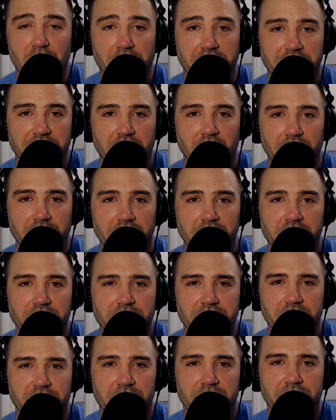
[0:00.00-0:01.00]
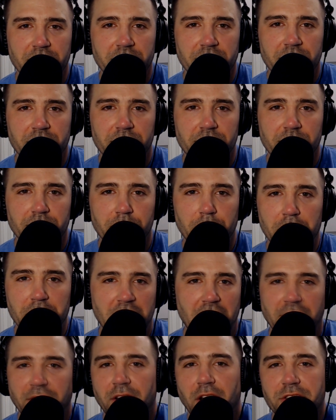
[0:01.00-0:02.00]
dirty talking each other,
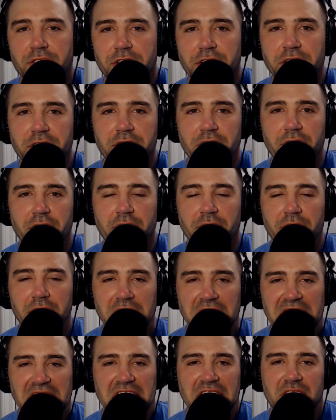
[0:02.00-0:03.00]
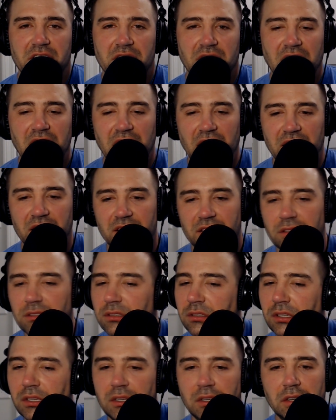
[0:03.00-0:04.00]
but not touching each other. Oh, God.
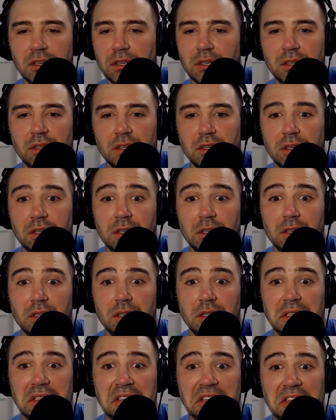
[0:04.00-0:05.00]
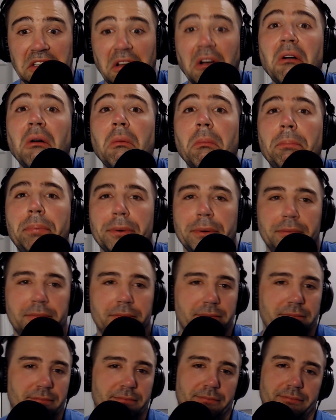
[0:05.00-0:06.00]
Nope.
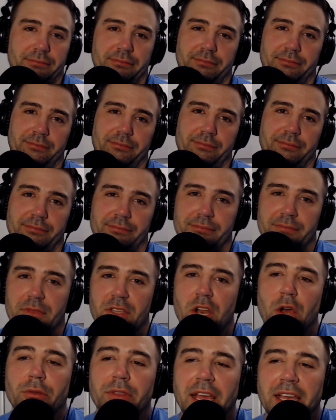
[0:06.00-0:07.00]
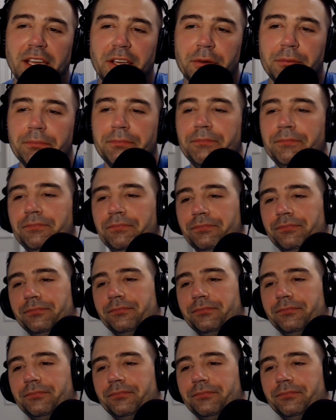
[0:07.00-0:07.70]
No, thank you.